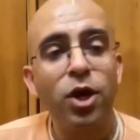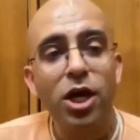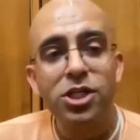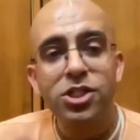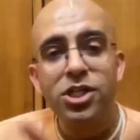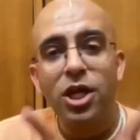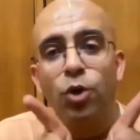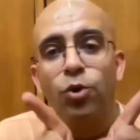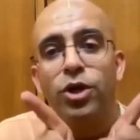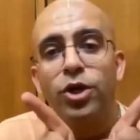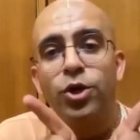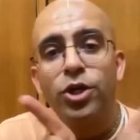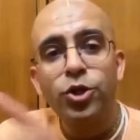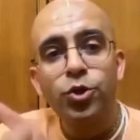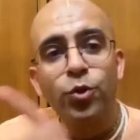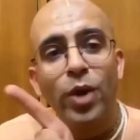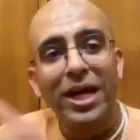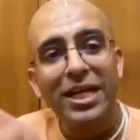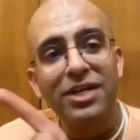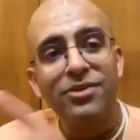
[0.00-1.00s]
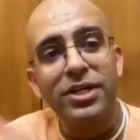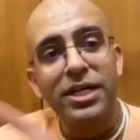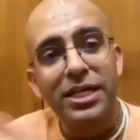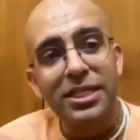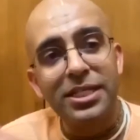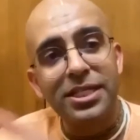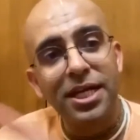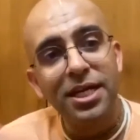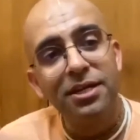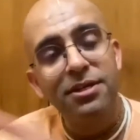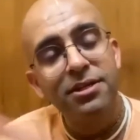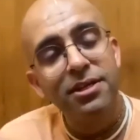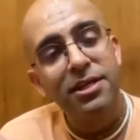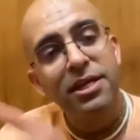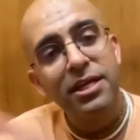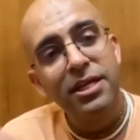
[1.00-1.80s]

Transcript: because now we're doing two activities. Na?